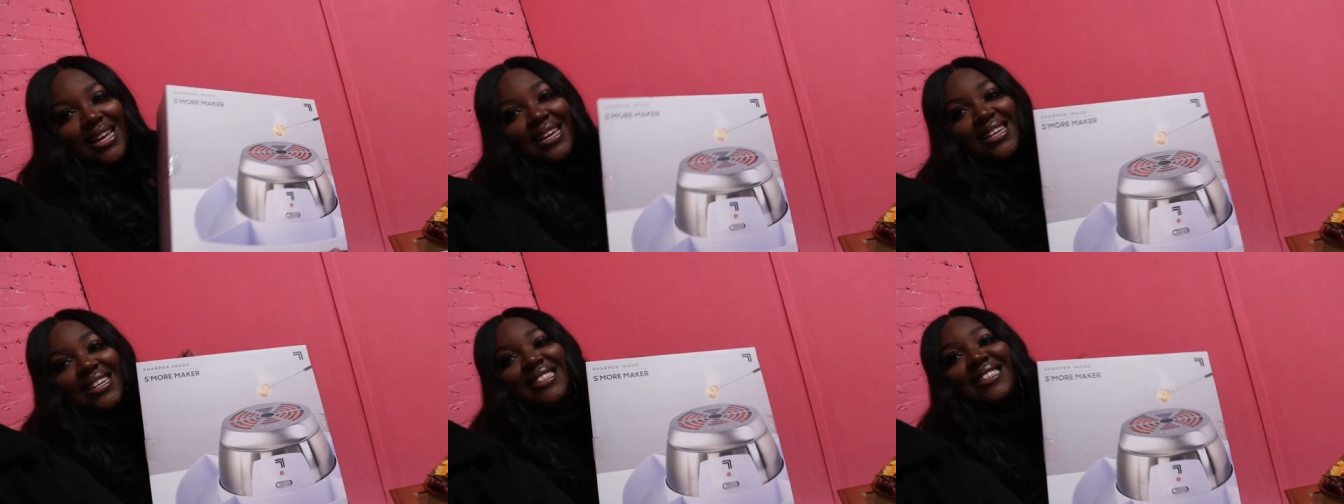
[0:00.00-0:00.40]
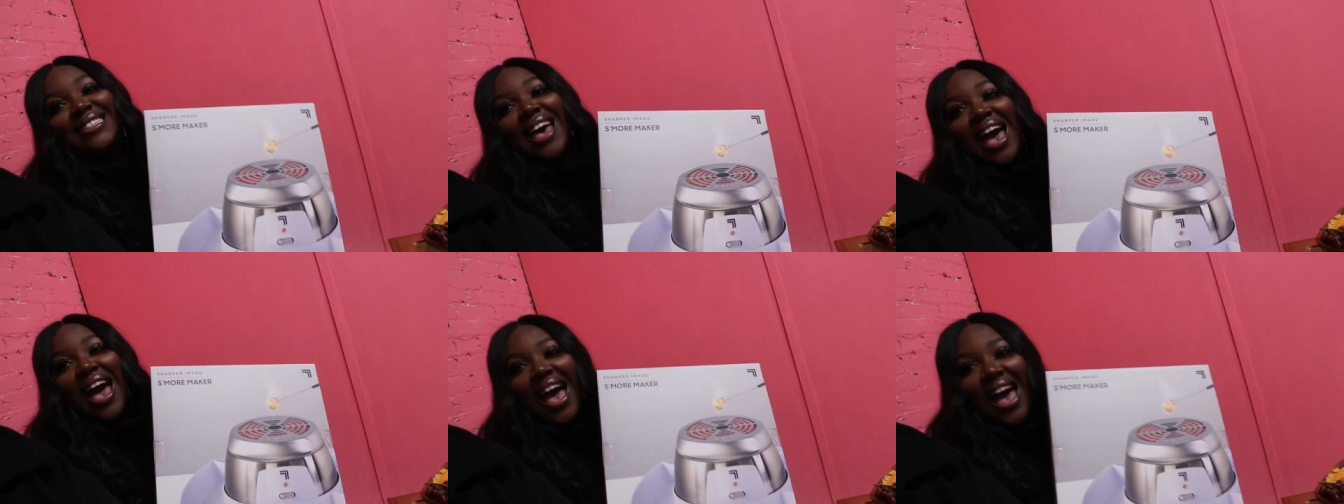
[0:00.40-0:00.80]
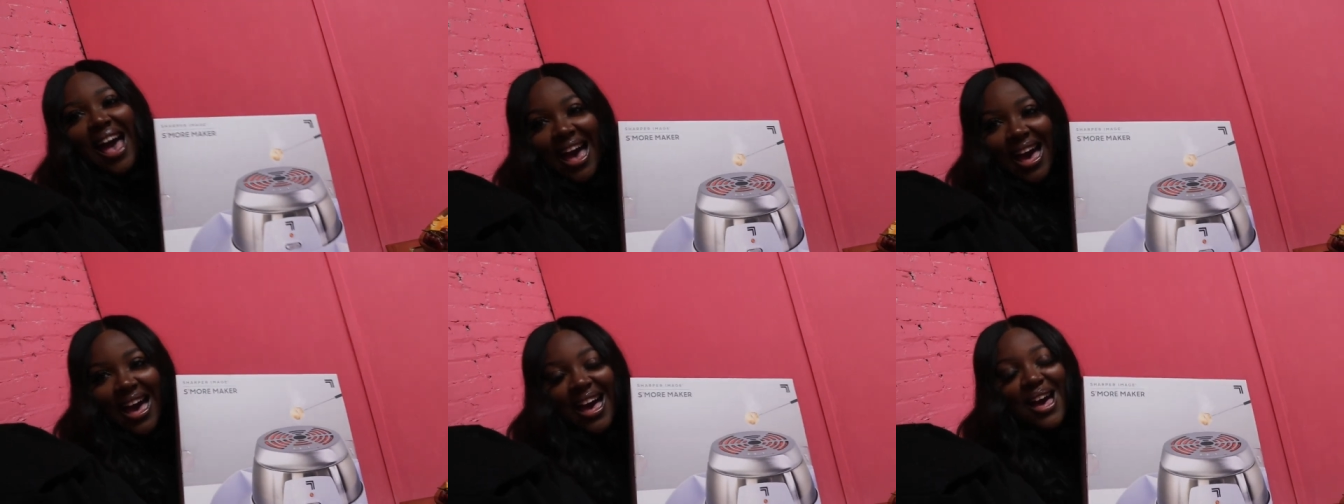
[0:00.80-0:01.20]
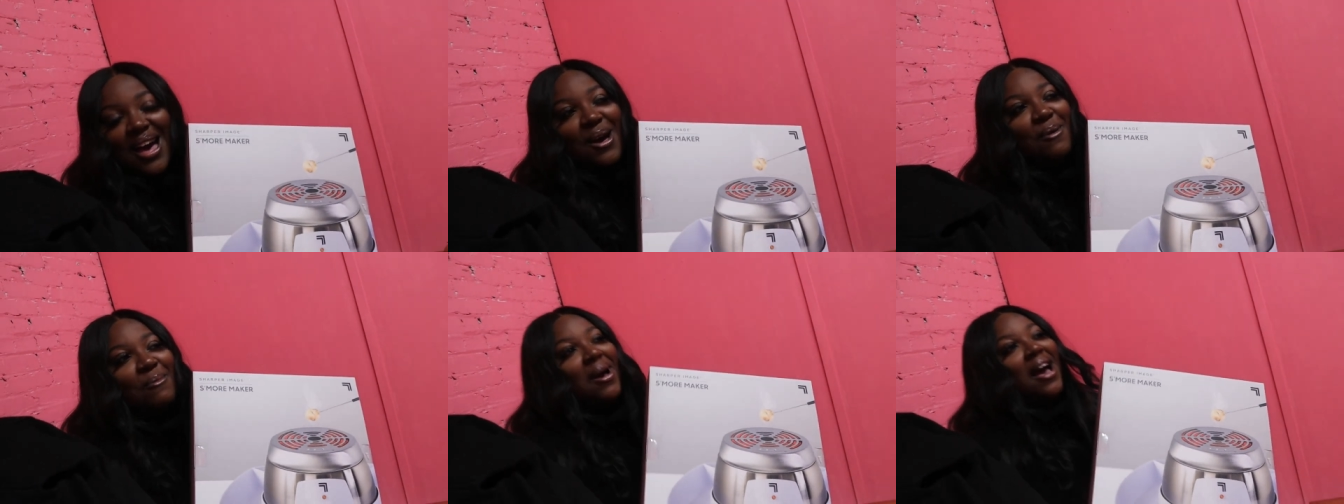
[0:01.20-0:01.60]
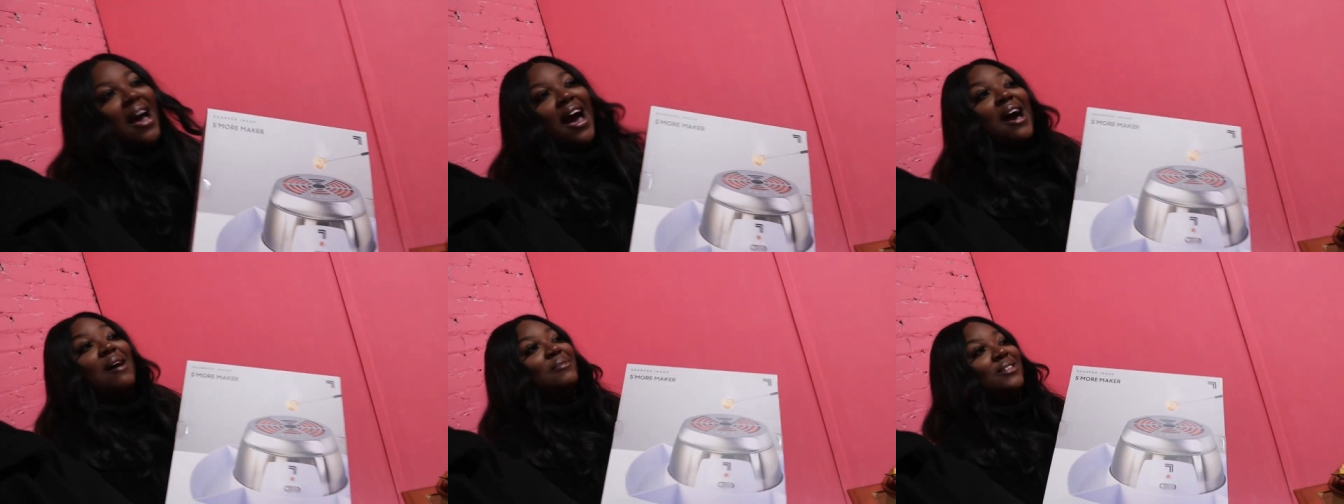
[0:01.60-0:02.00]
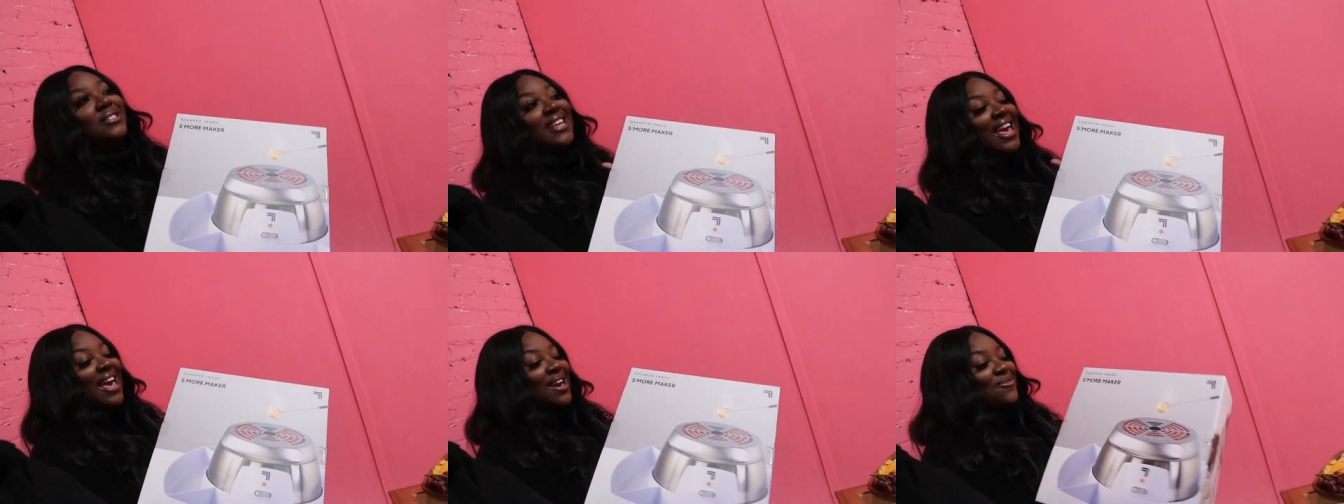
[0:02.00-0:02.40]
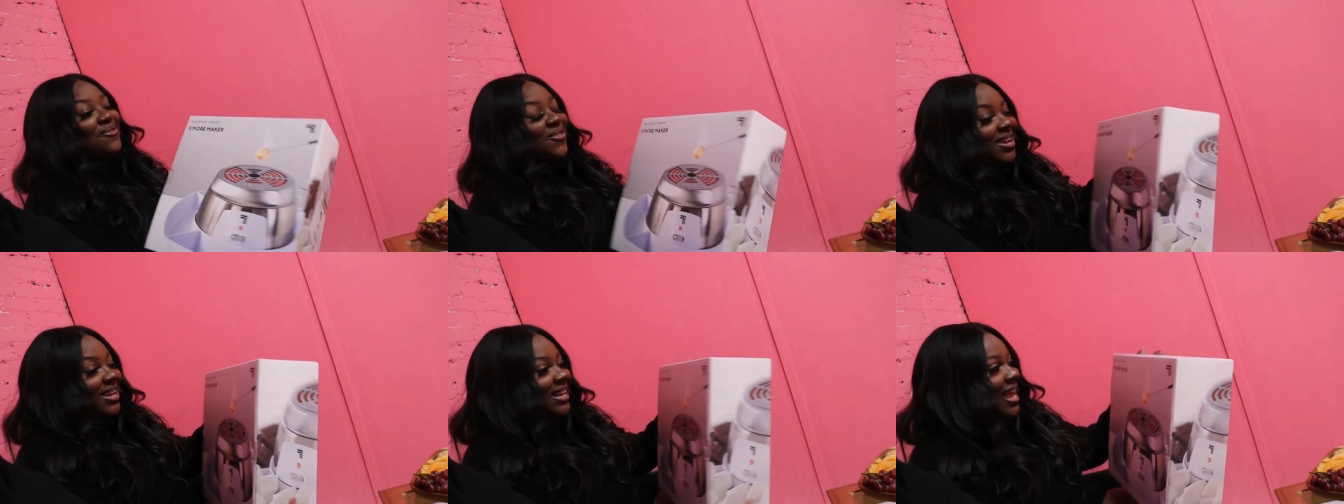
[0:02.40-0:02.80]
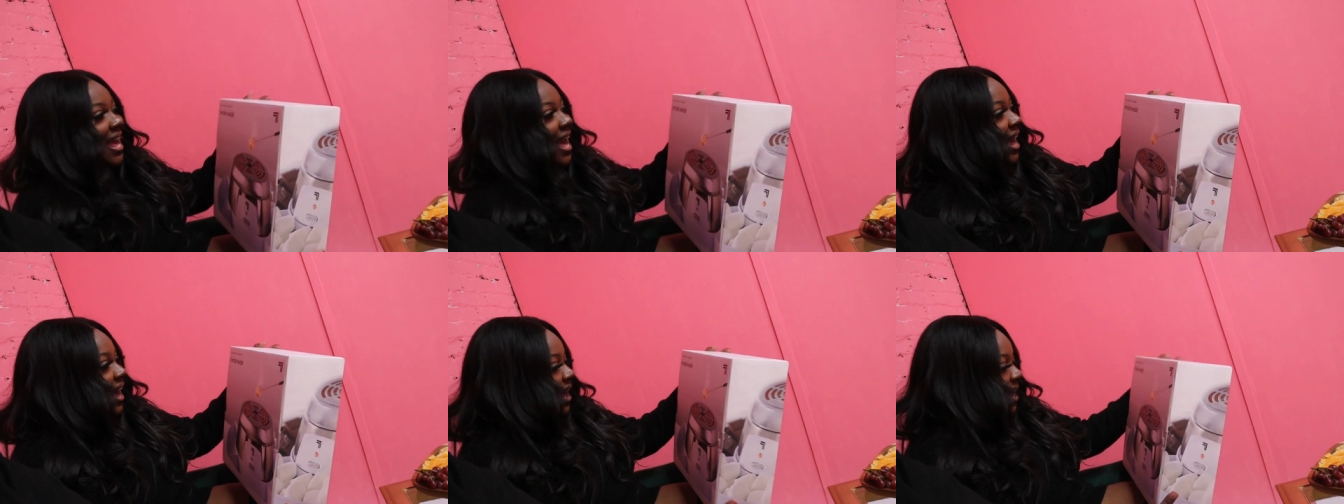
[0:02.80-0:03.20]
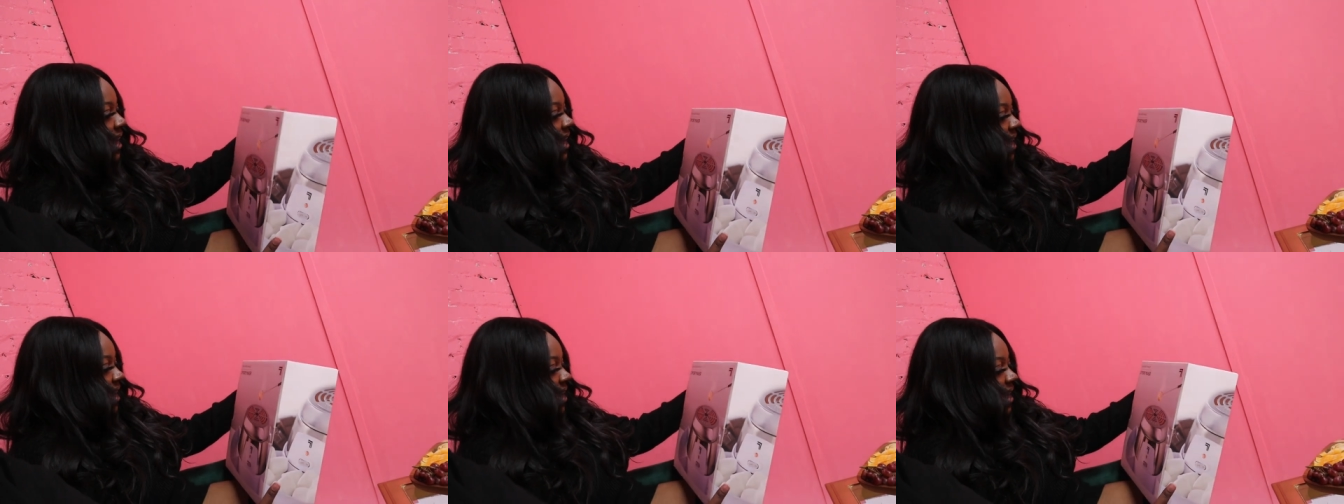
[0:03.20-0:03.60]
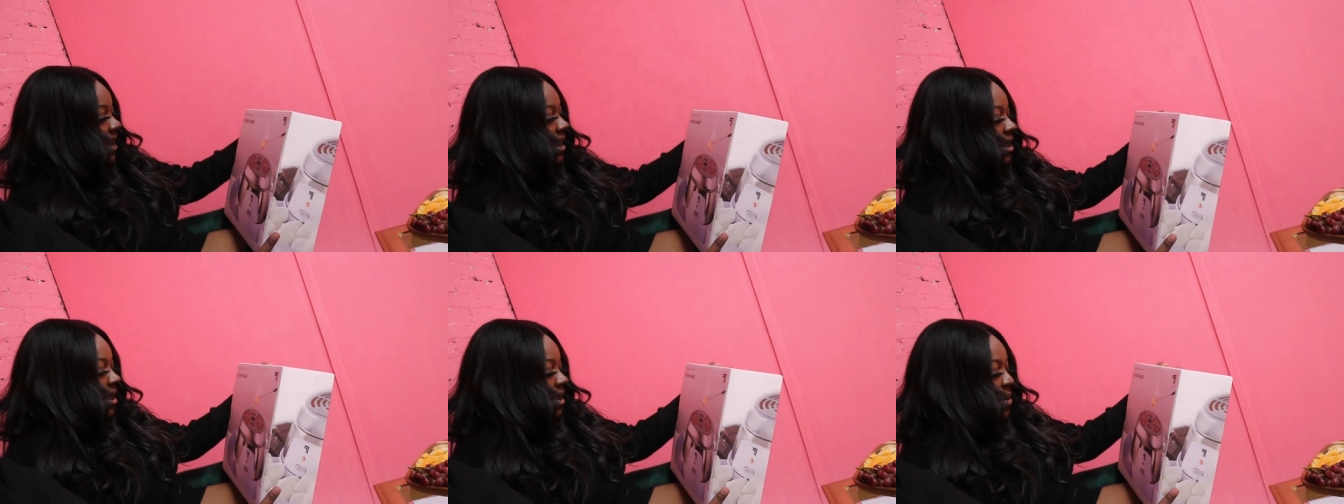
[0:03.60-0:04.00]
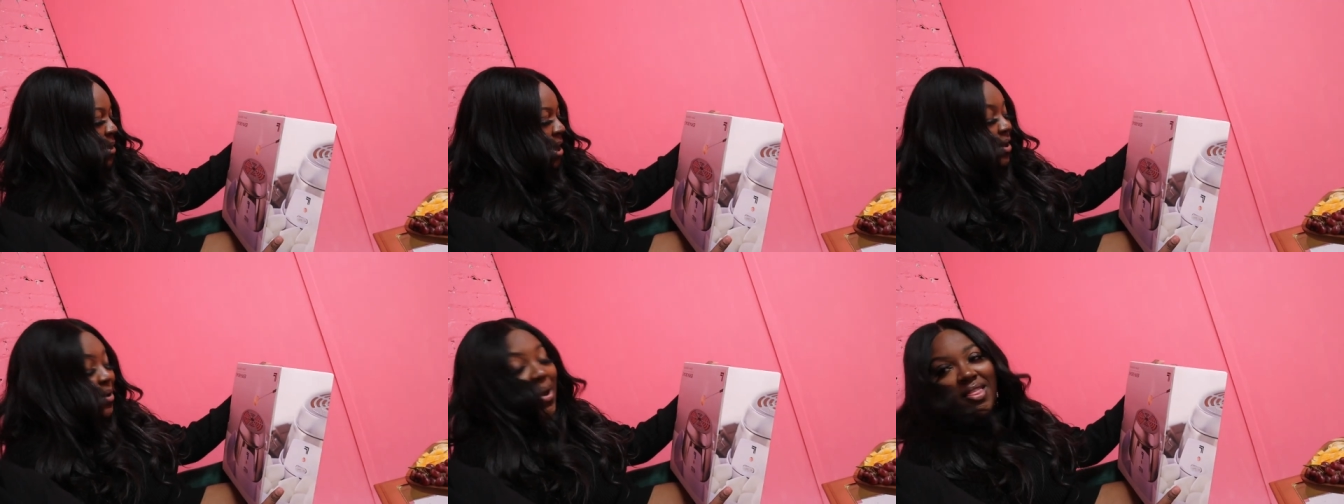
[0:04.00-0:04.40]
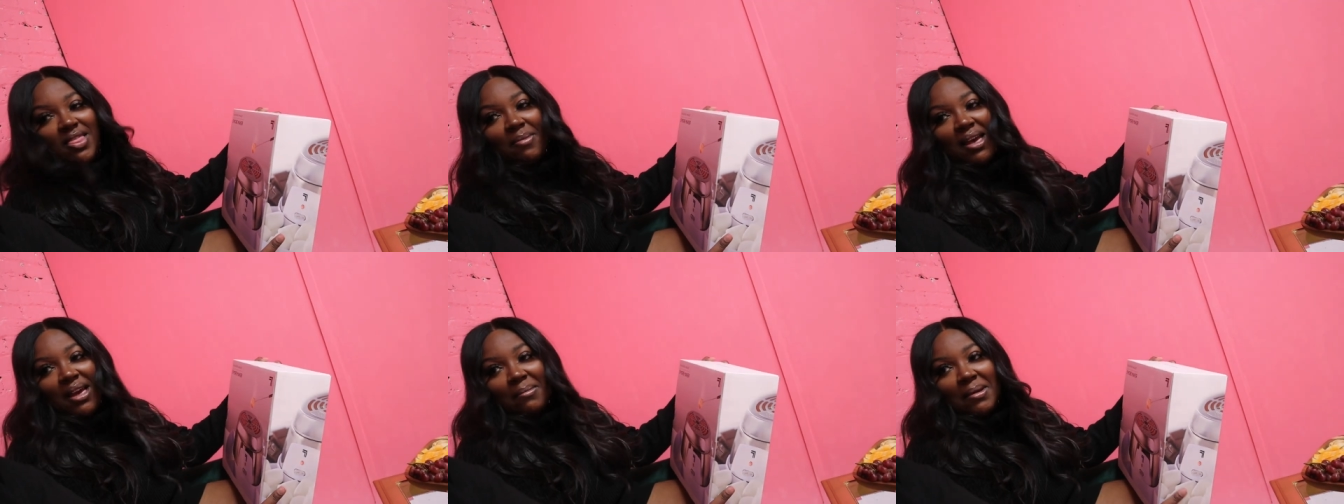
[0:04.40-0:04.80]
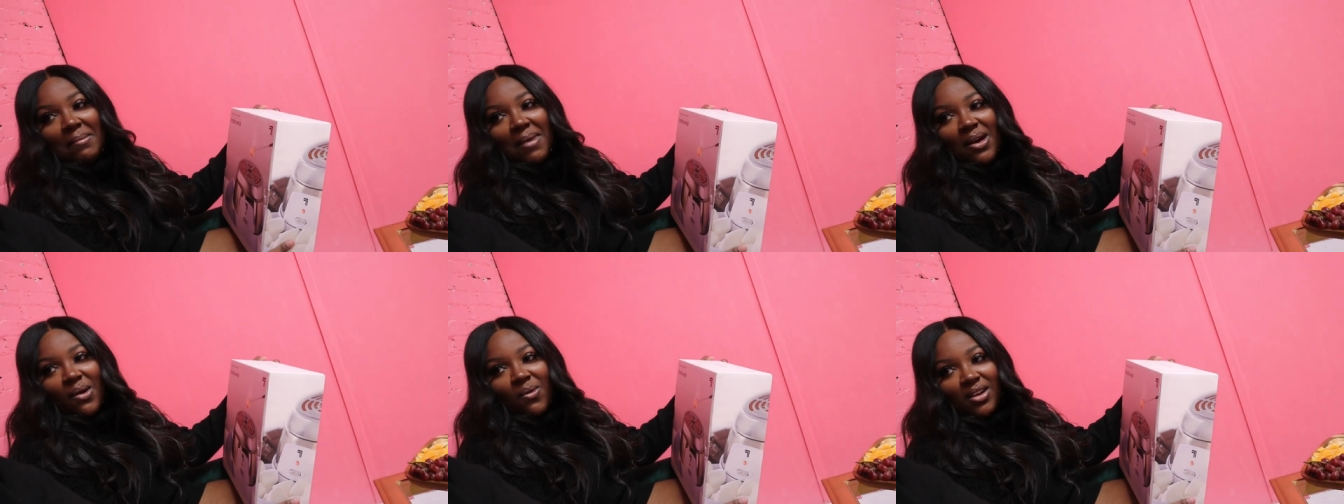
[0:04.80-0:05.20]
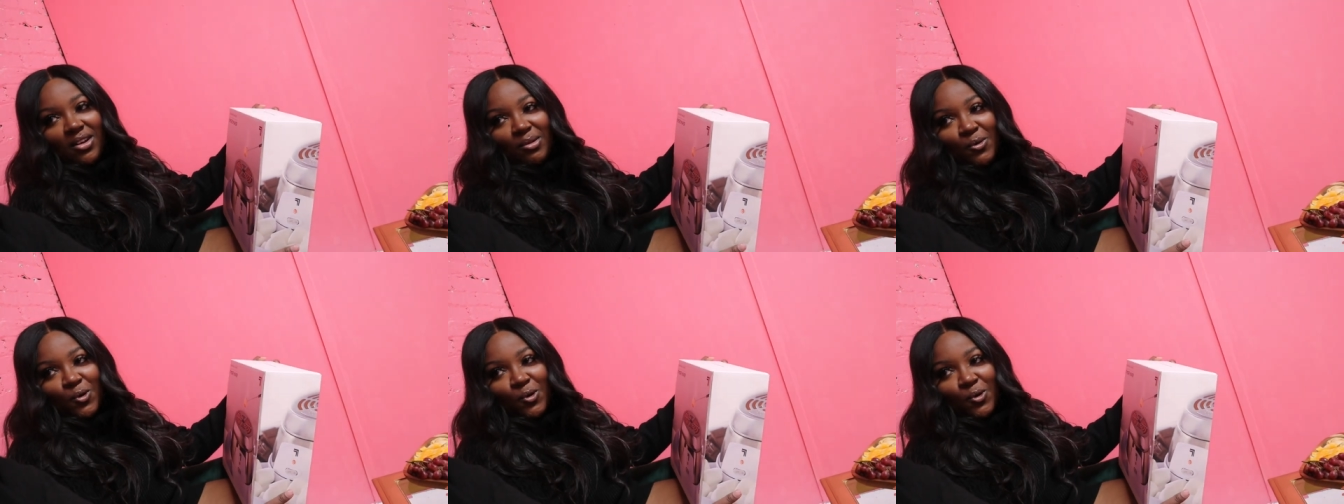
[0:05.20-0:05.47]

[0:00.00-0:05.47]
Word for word: She s'mores time. every day. Almost every day. And now I don't have to make them in the microwave no